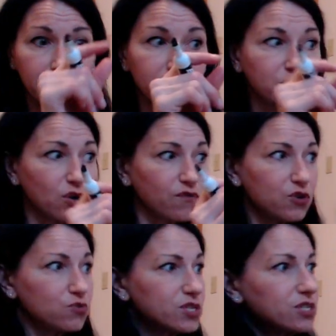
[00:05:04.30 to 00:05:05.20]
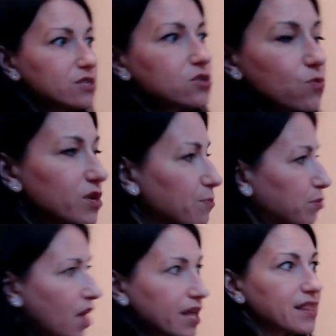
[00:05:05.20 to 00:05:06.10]
So if you would
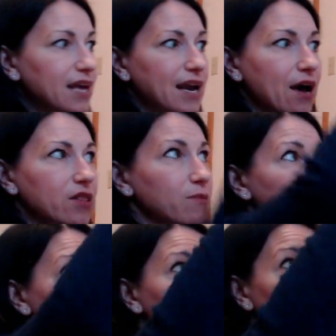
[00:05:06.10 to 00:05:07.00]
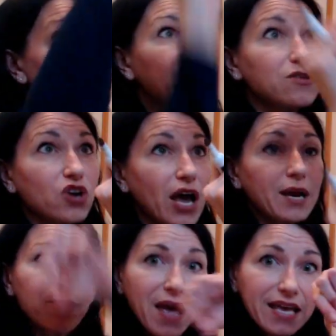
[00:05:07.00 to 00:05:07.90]
pluck that out of the middle and try to
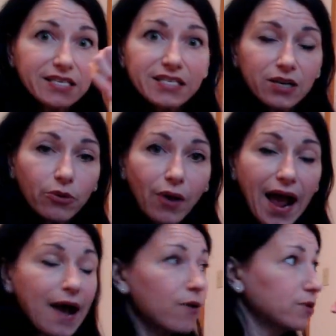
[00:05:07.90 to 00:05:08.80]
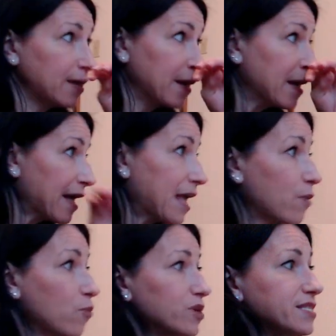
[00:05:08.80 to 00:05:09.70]
paste it around,
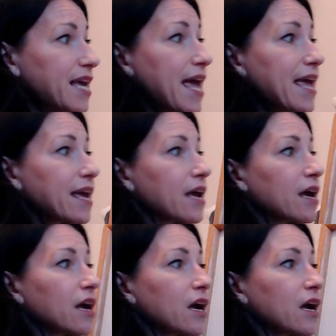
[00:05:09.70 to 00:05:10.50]
it would take